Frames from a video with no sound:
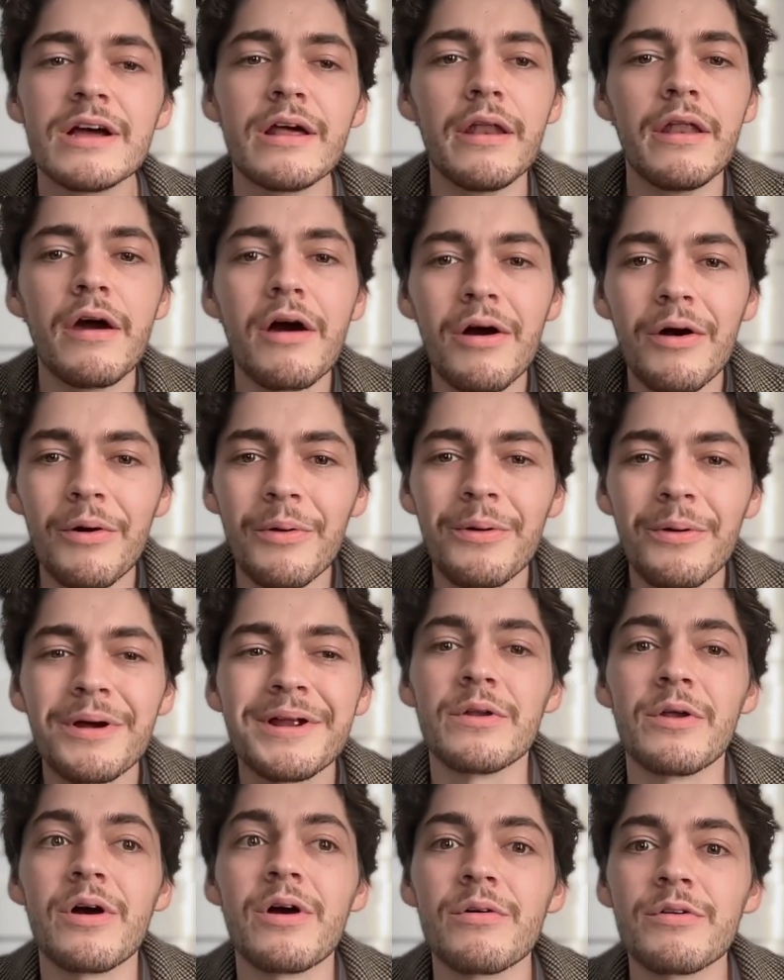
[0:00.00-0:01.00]
No,
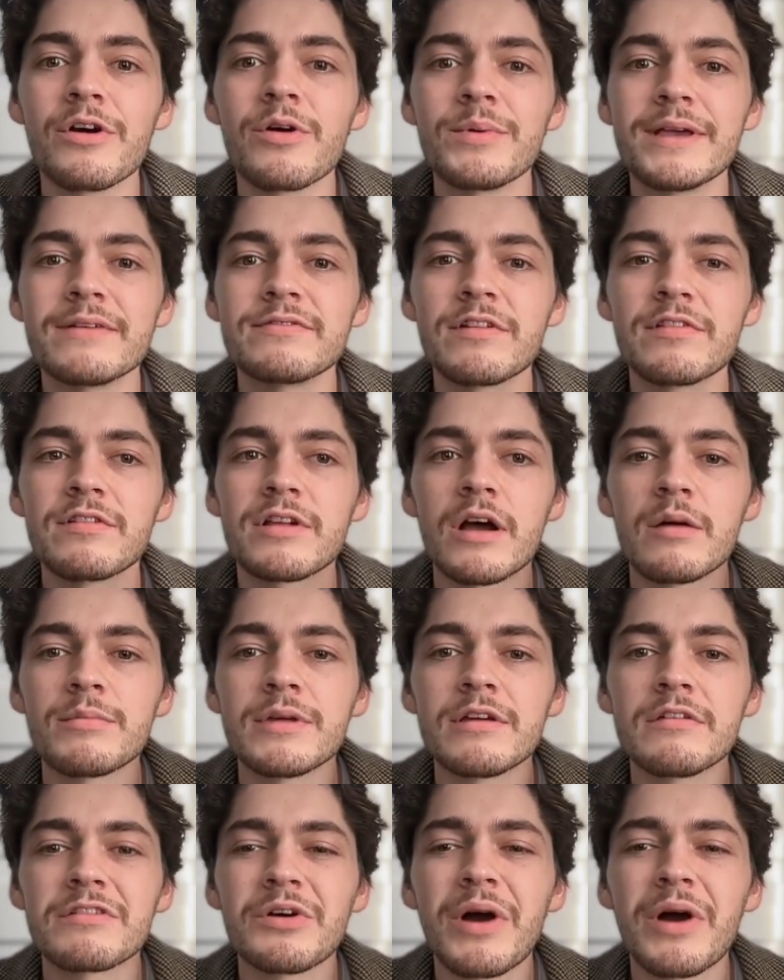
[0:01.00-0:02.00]
no, no, we have to stop
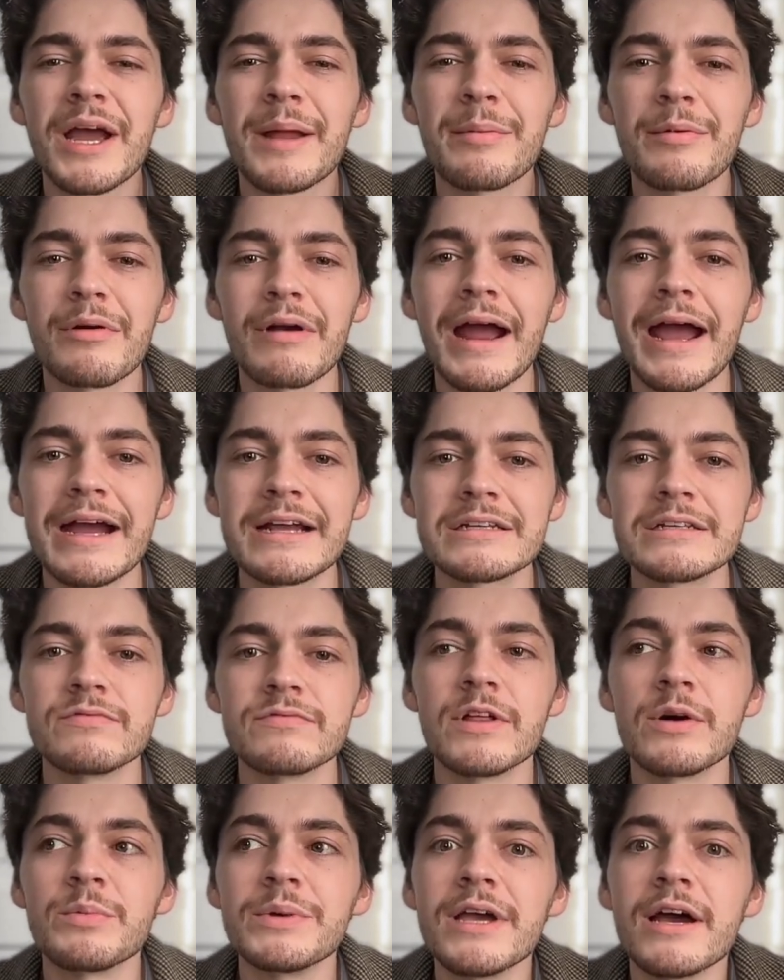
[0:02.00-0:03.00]
being so hyperactive
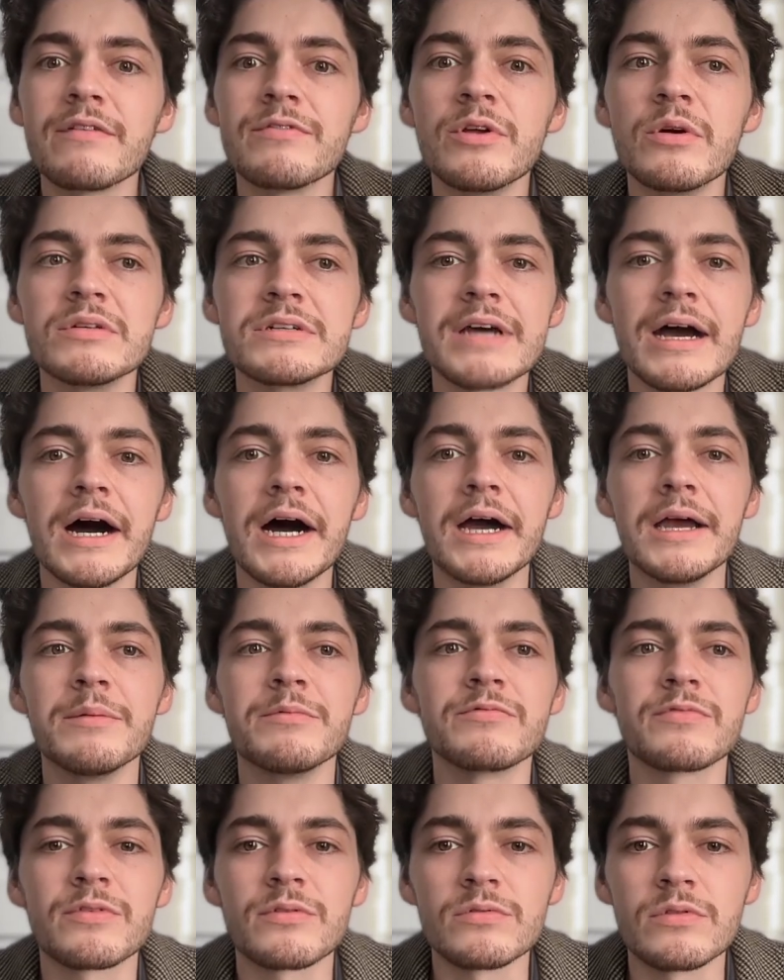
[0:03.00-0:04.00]
that we have no
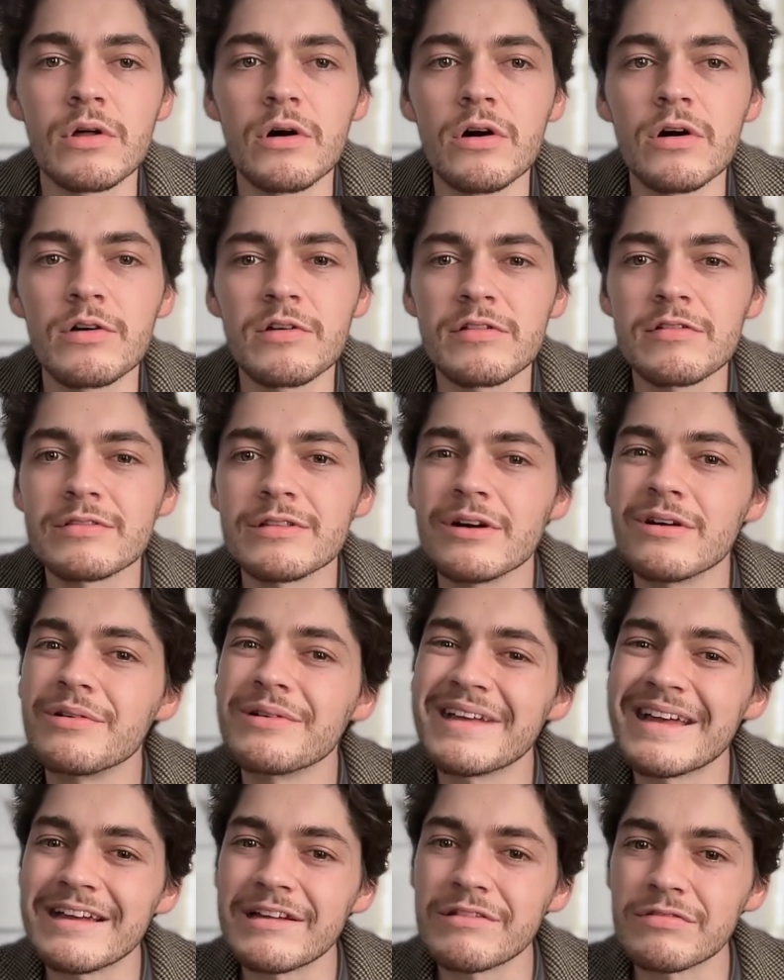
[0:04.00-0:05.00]
time for long, slow
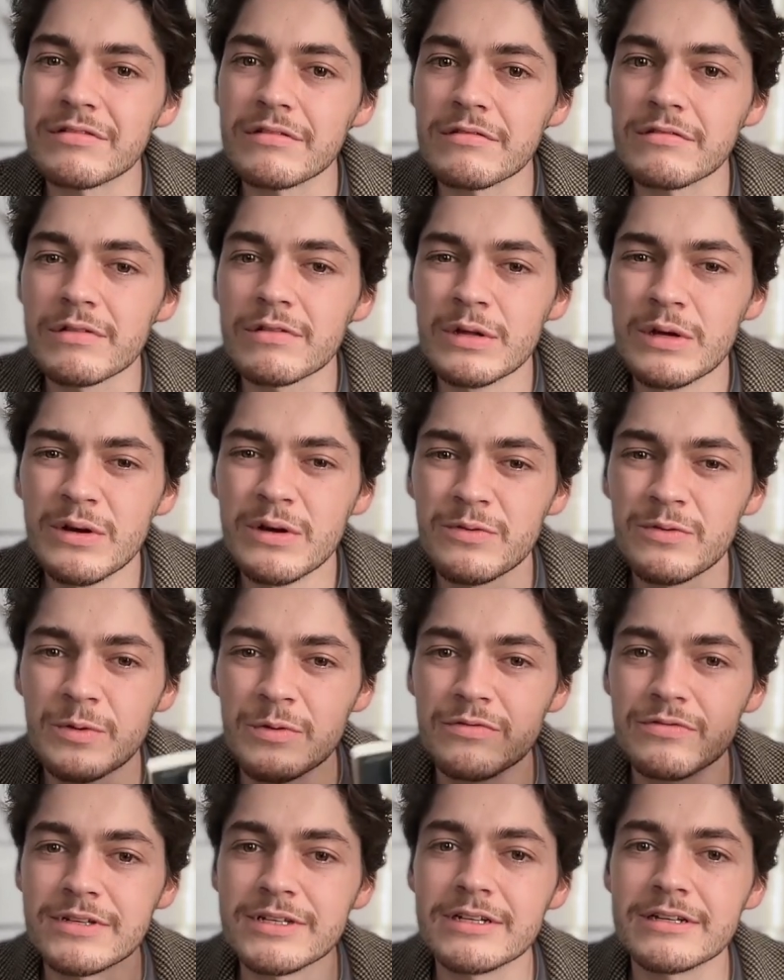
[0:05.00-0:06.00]
gazes,
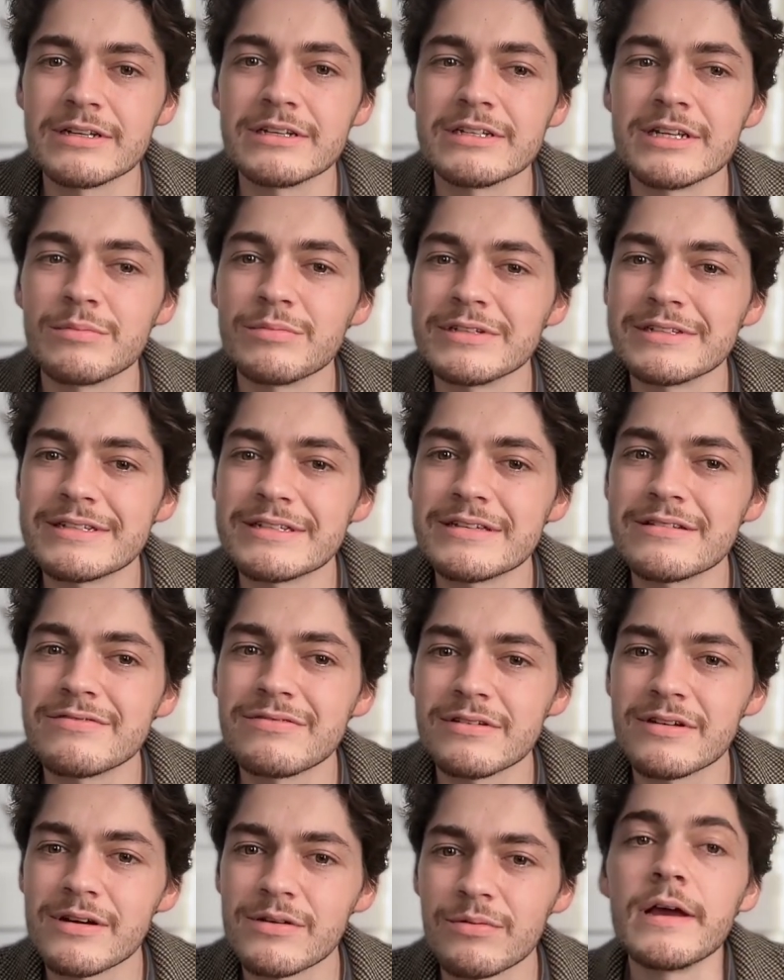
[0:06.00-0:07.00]
for vita
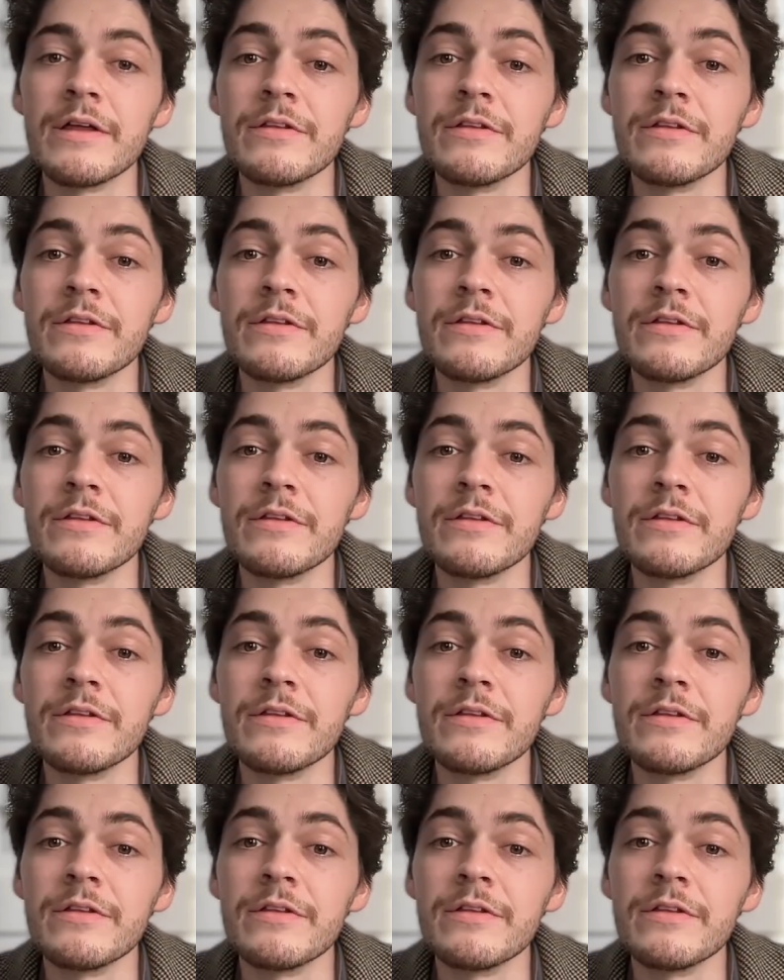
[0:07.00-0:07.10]
contemplativa.